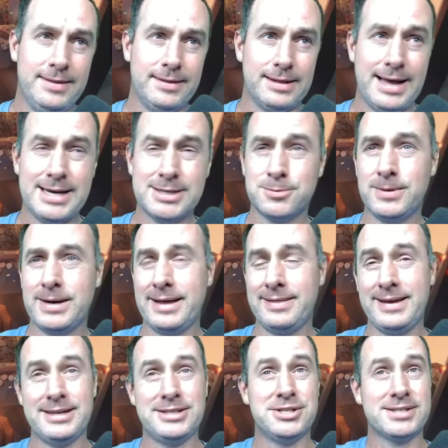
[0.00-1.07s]
And then the last one I
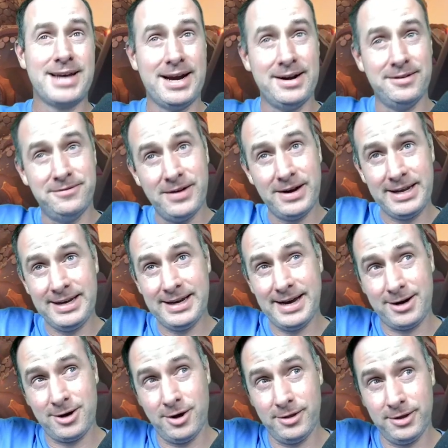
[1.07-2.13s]
think is just kind of funny.
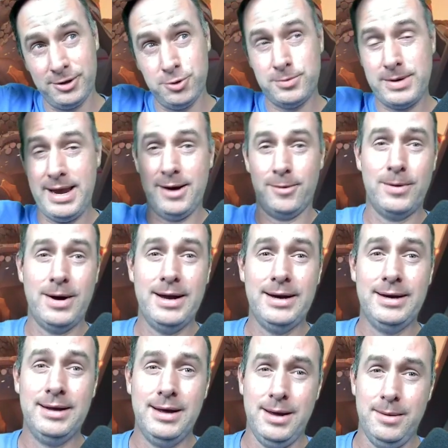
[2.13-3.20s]
I call it You Can't
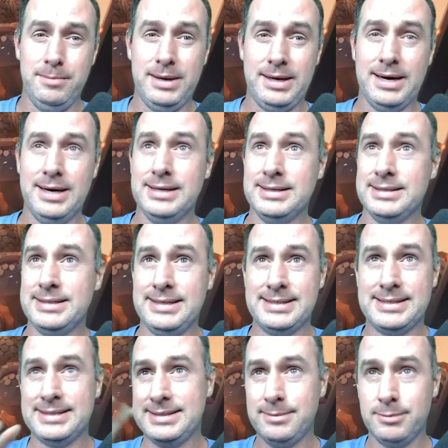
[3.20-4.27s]
Run, because
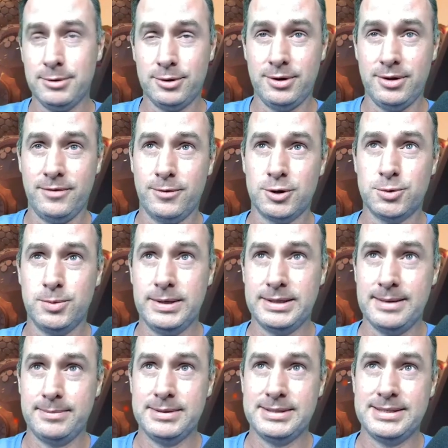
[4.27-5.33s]
it's similar to the first one,
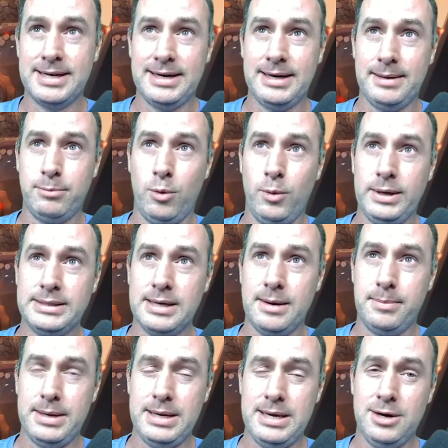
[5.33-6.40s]
except instead of getting points
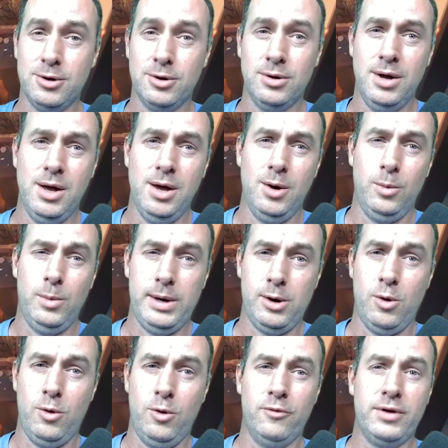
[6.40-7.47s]
up here, we
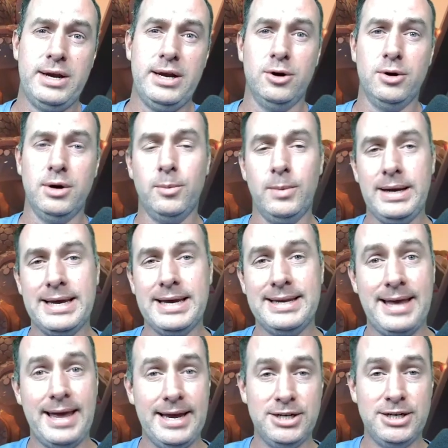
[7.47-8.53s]
go over here and we
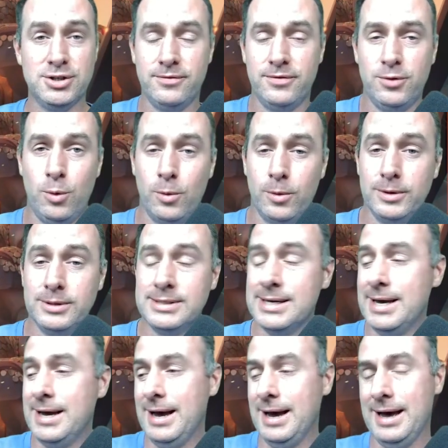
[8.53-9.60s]
get Cage of
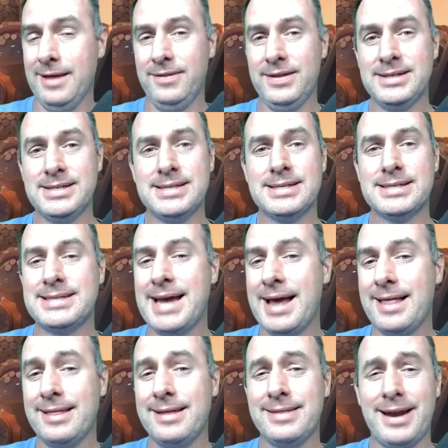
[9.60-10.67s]
Thorns. This is a
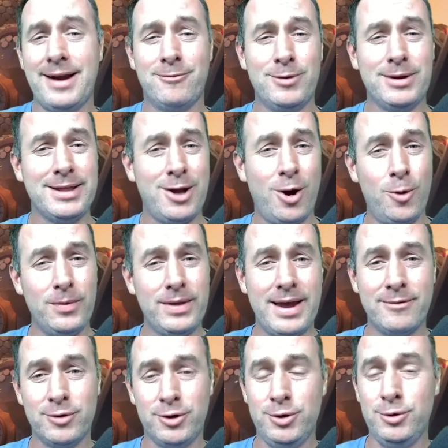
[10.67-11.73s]
talent that I've really
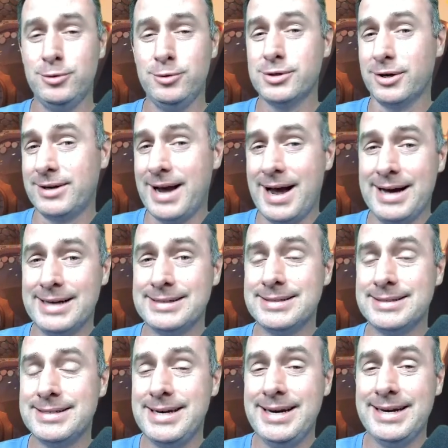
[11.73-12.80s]
only ever used on
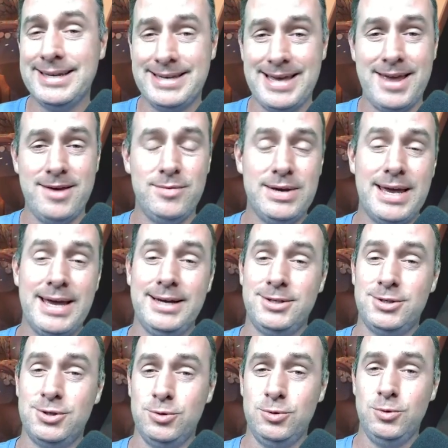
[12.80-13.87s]
Constantine in
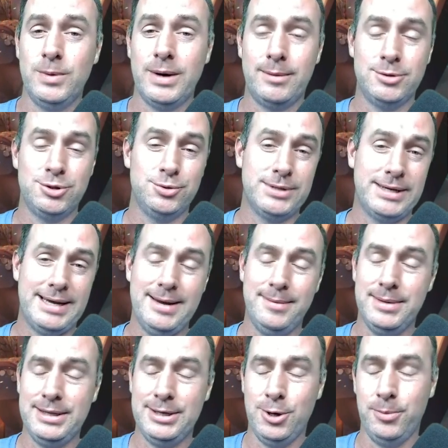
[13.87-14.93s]
KVK2 when I was using
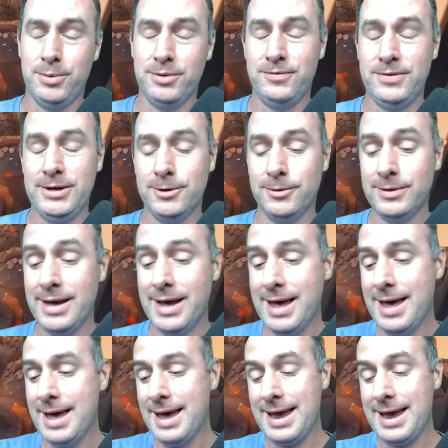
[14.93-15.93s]
him in the open field.